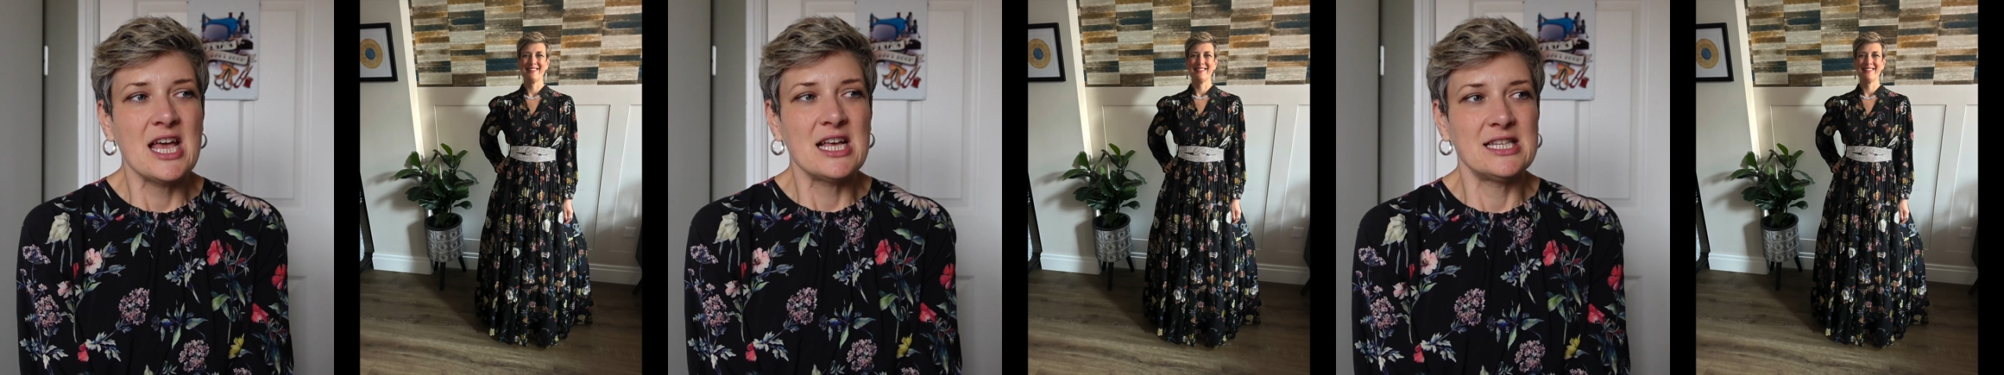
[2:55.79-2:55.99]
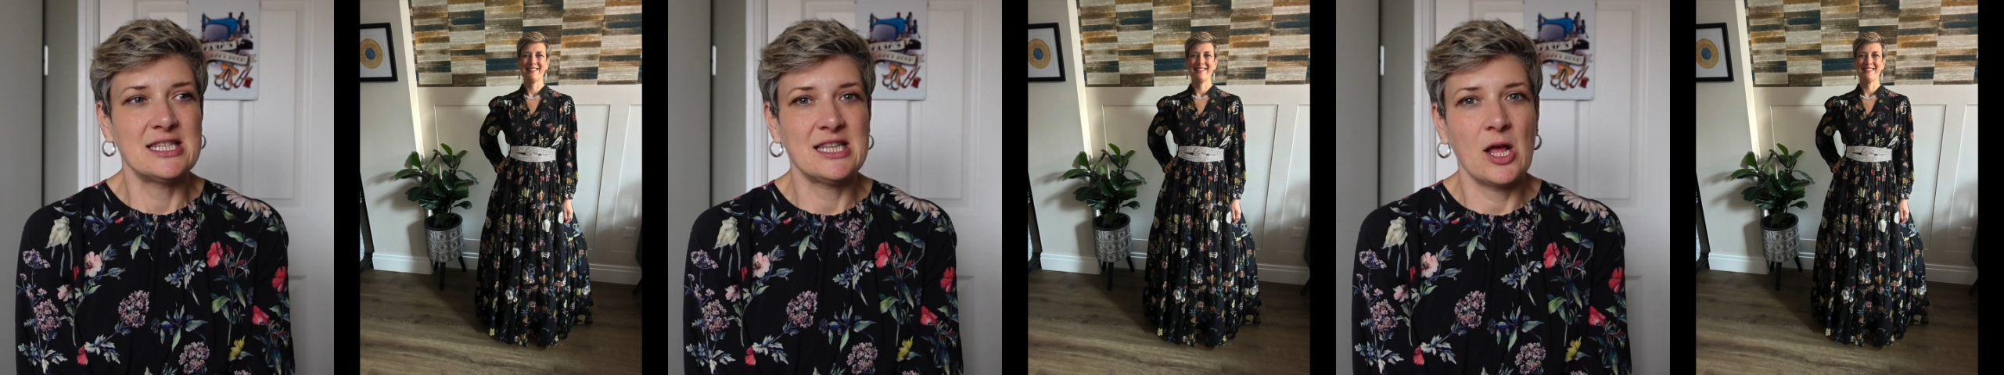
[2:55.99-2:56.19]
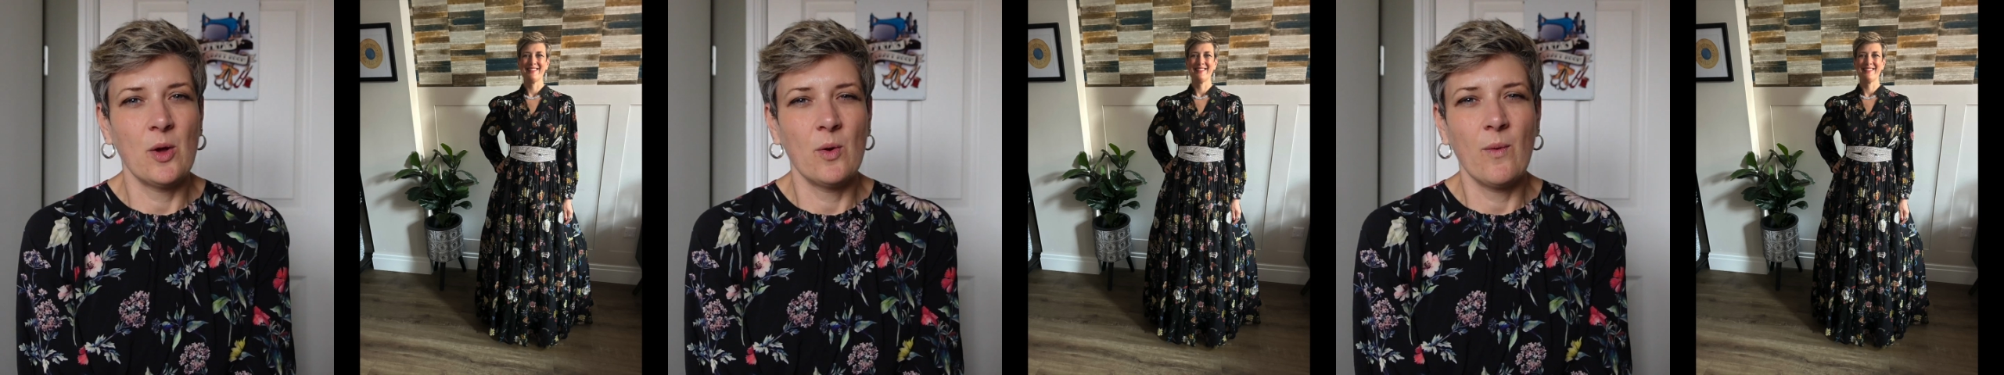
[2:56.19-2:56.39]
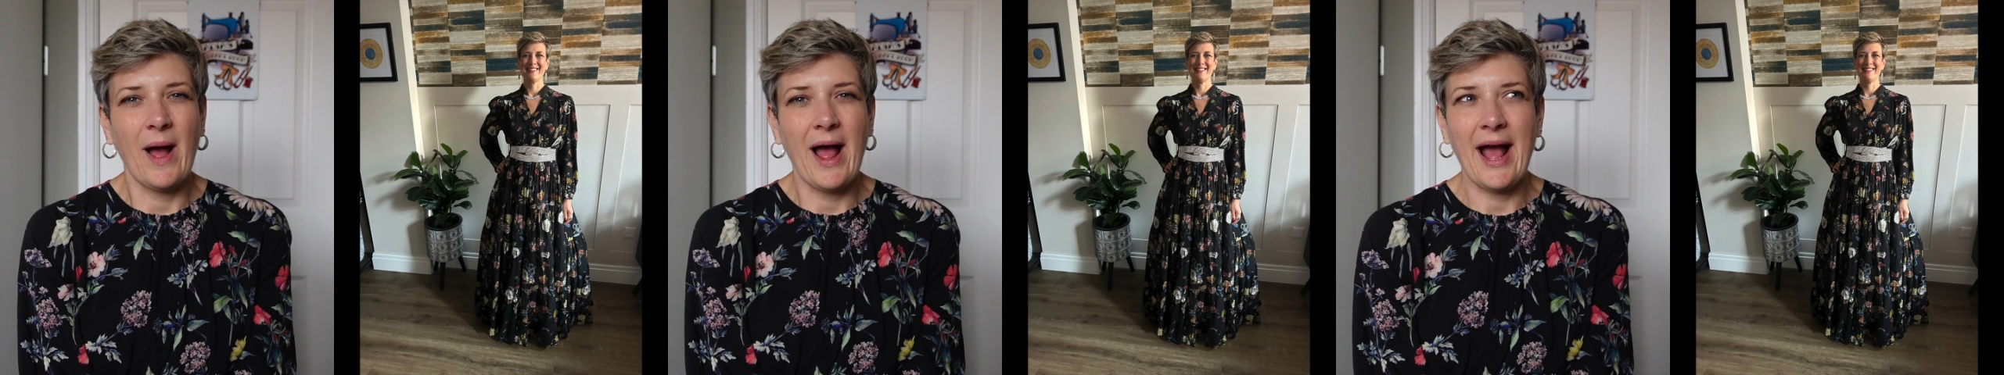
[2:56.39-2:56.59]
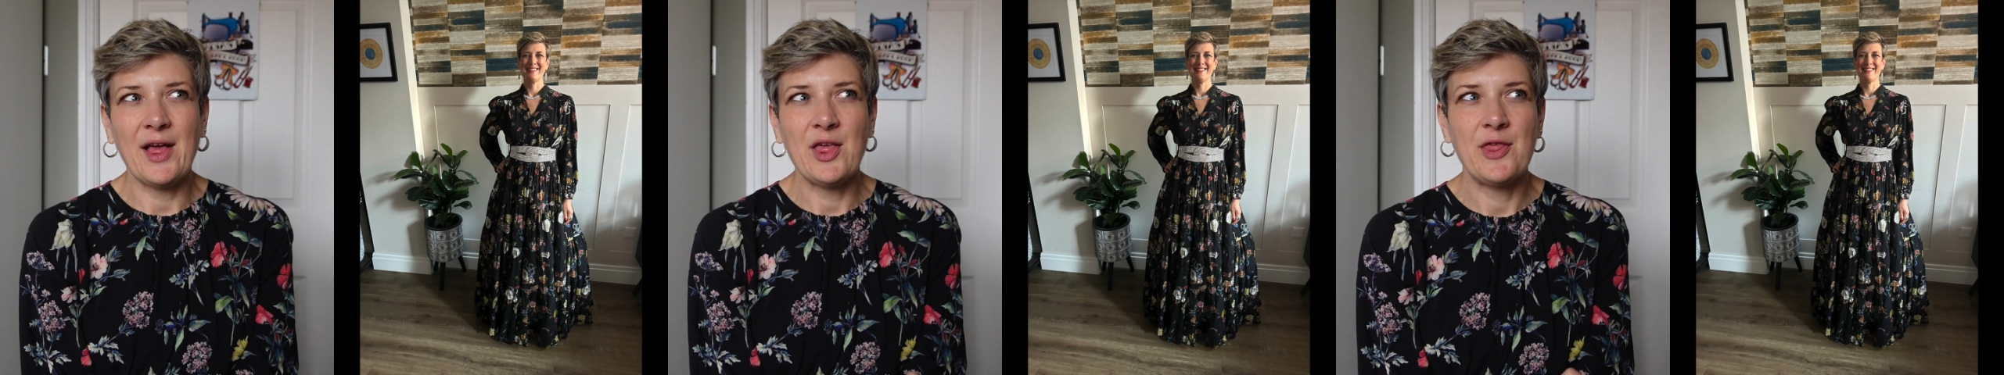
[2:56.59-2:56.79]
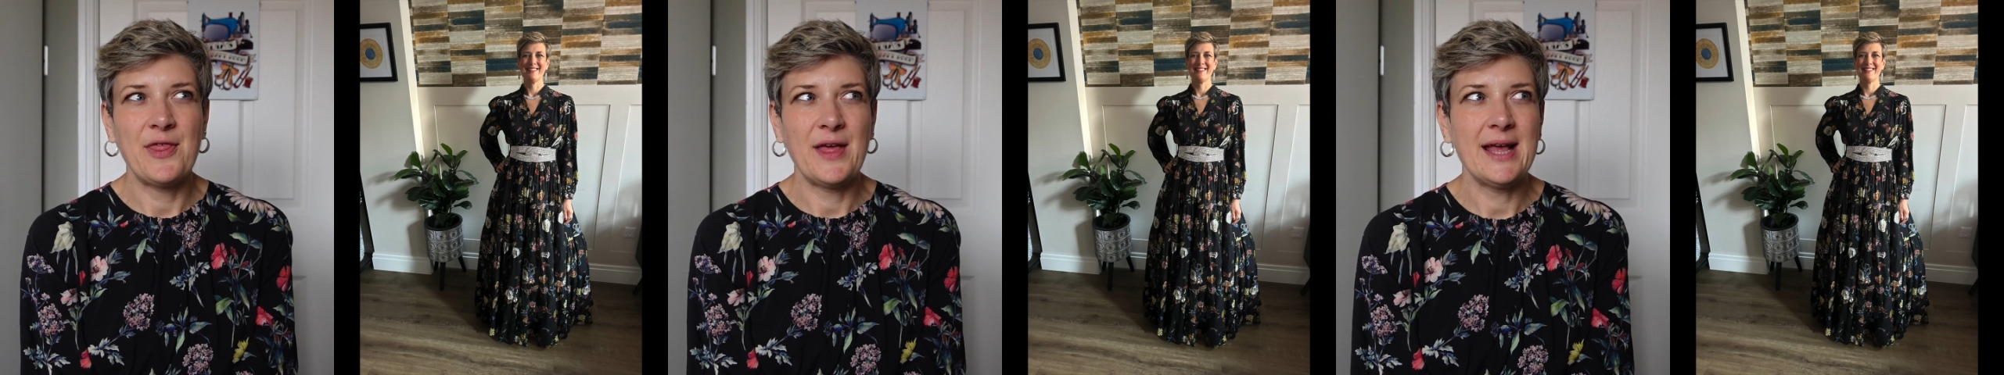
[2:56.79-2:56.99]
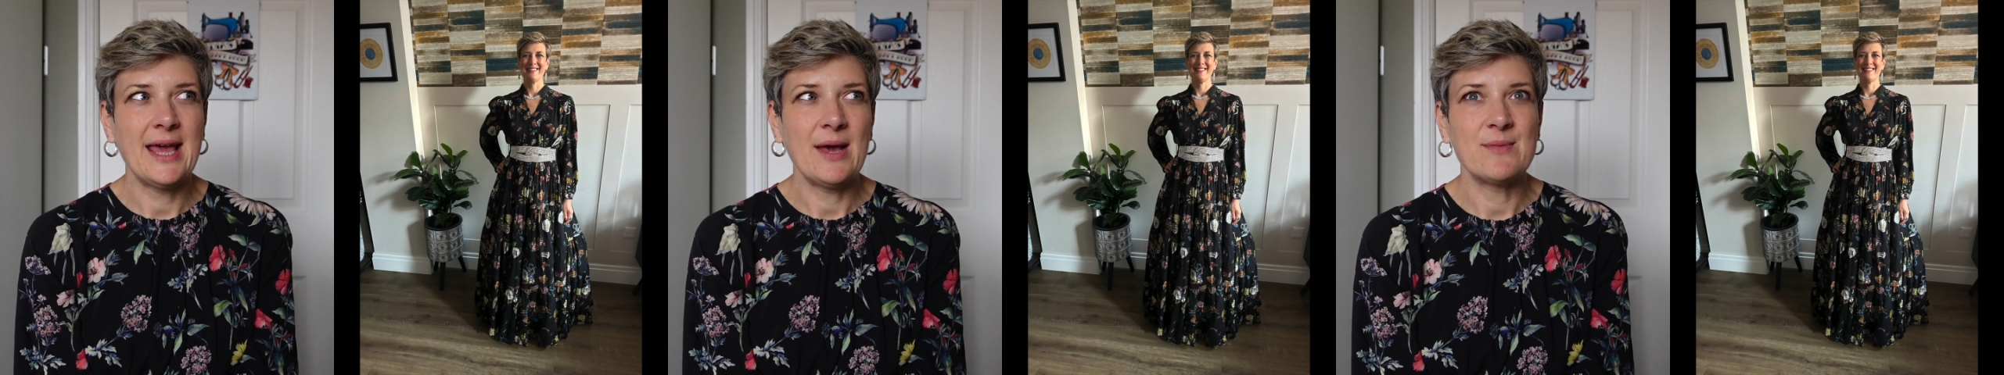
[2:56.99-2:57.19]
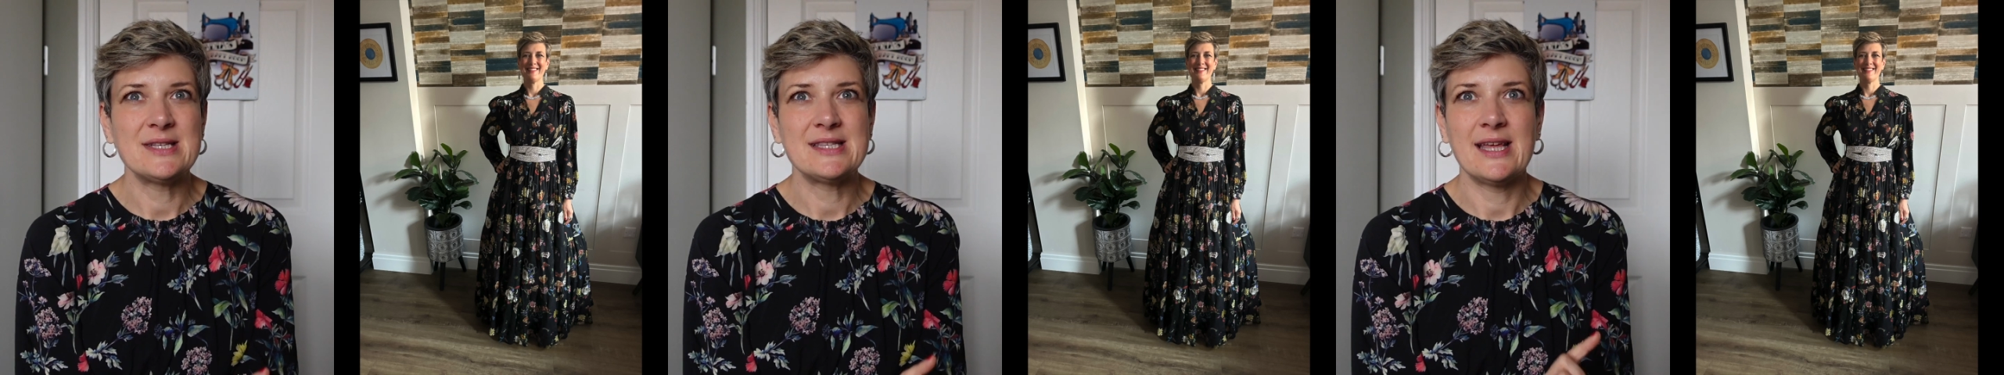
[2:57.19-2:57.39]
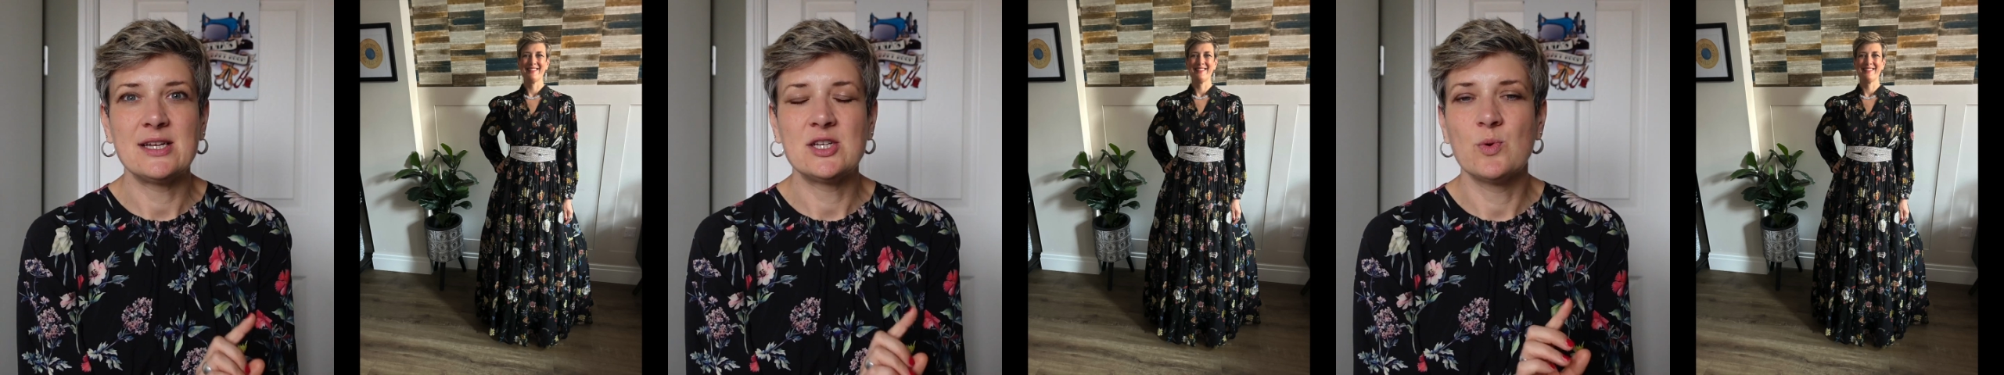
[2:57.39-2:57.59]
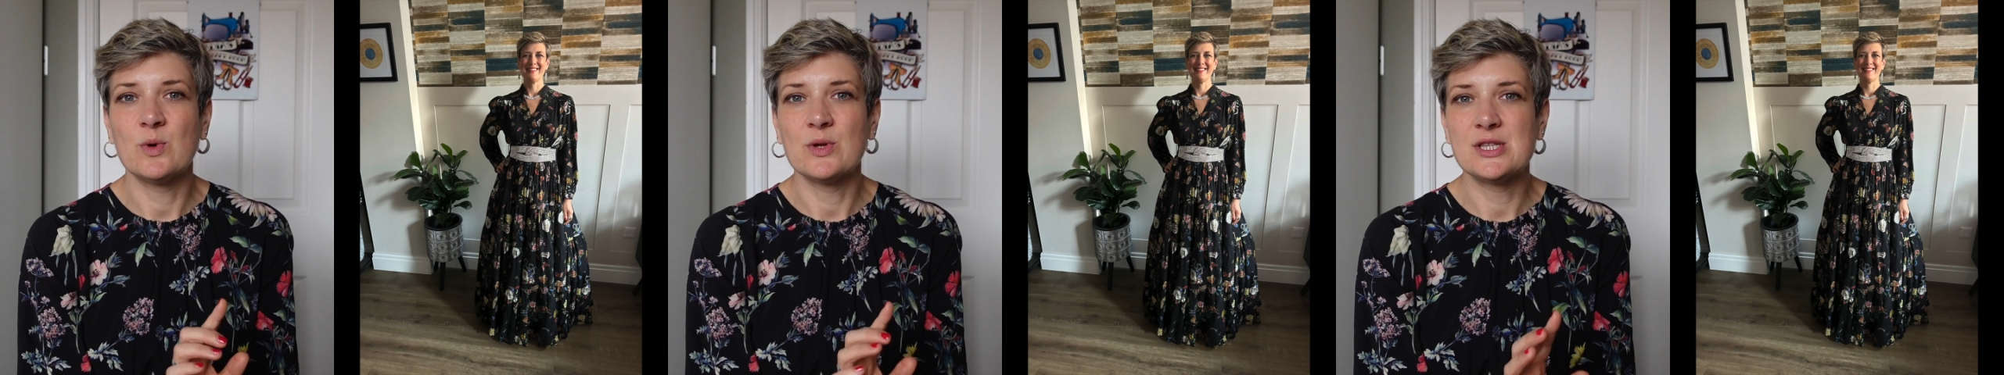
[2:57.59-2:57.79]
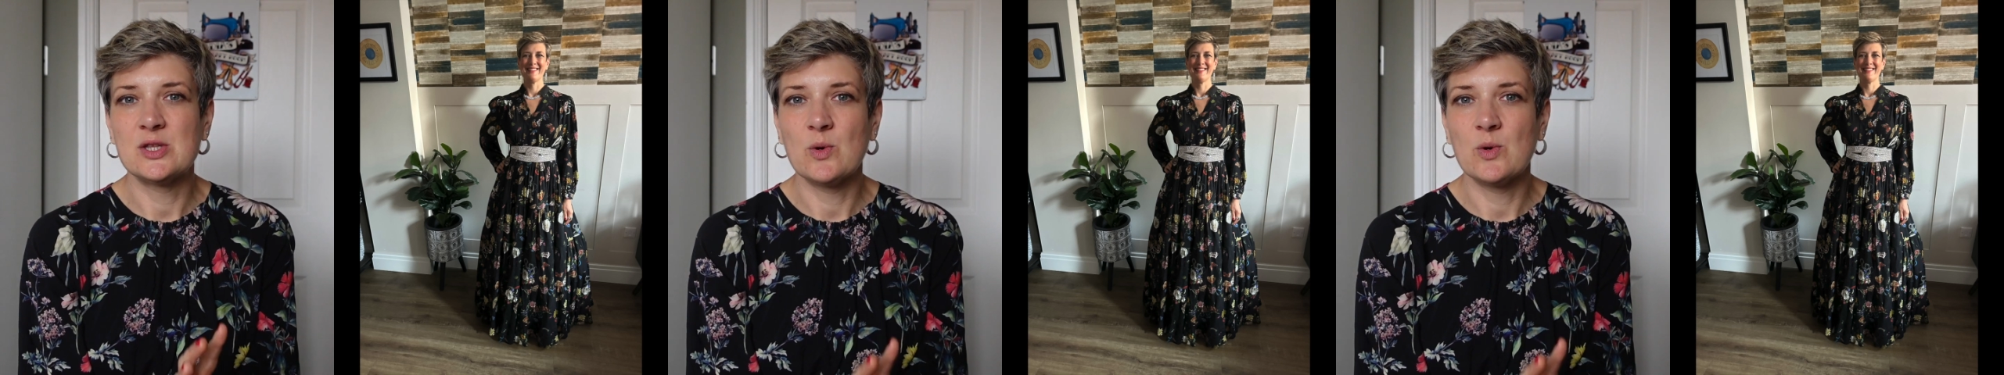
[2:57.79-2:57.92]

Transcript: So I think it was then towards